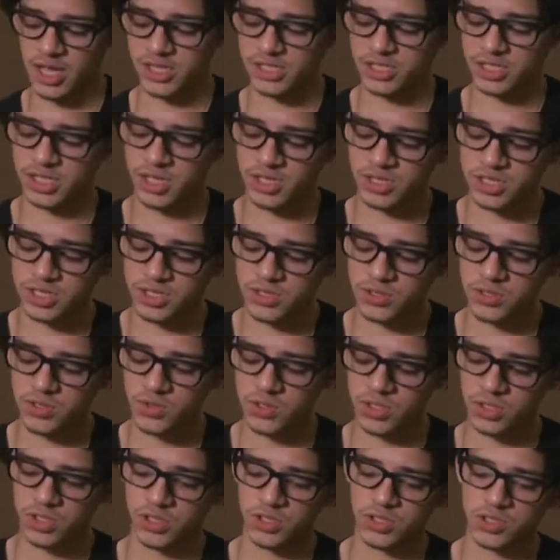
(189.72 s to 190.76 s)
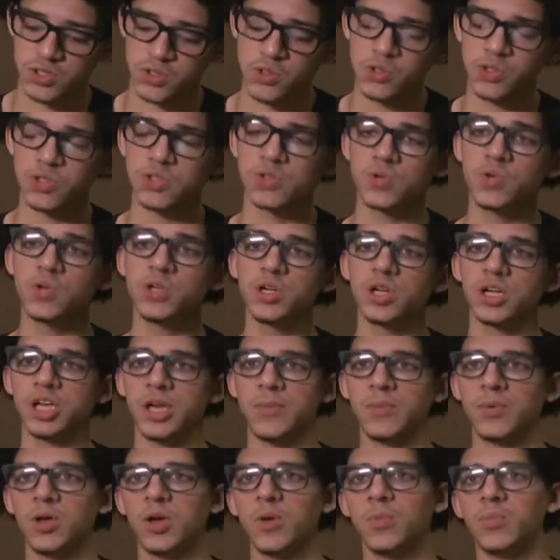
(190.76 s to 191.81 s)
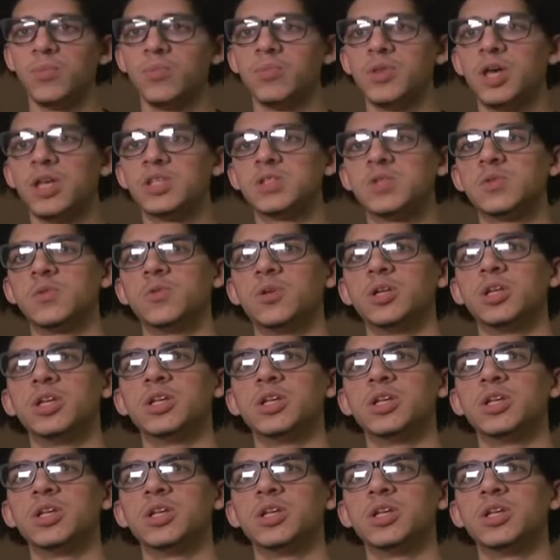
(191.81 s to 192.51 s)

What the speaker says: As it continued and the school year came up, that's